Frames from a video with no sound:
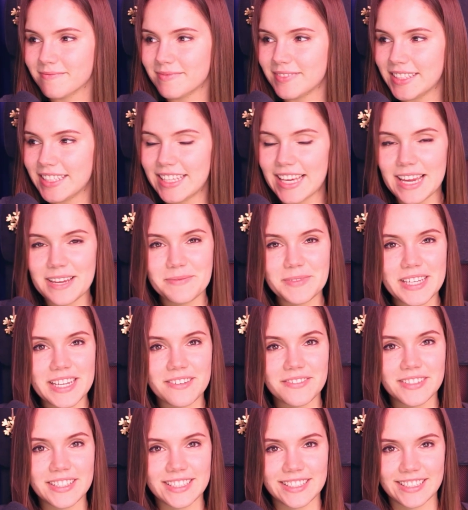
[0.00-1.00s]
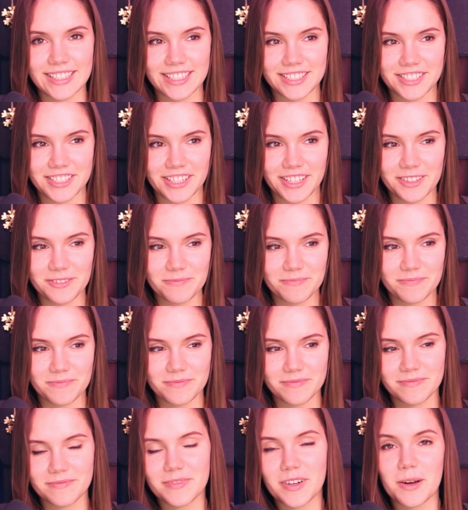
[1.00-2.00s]
Game dev in a nutshell.
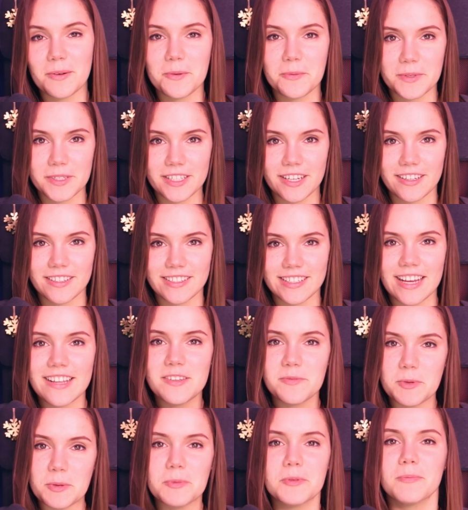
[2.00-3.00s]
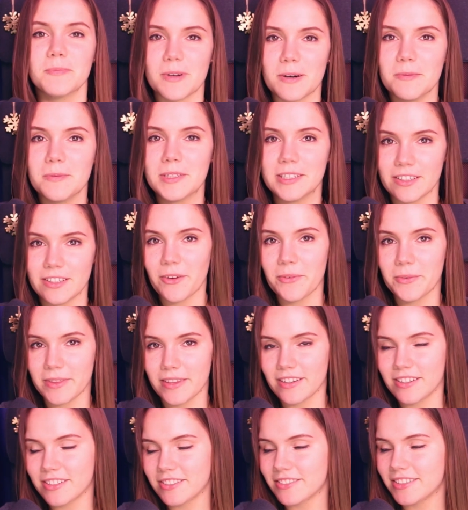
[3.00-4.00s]
Probably not. Other people probably what
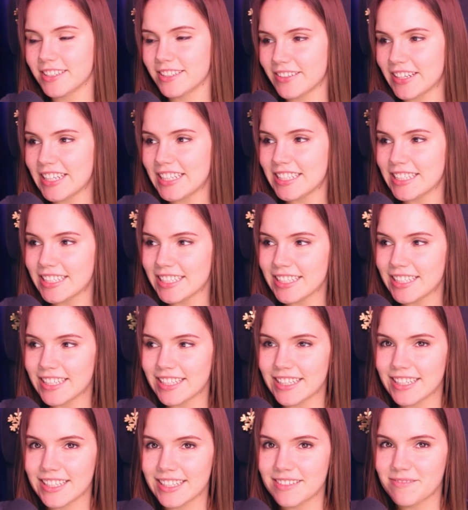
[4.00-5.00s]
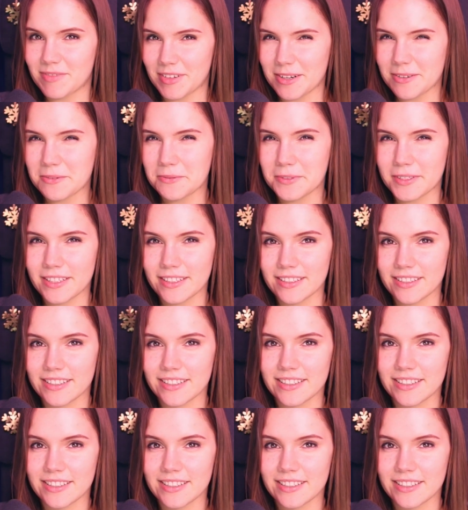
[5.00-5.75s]
they're doing, right? Probably.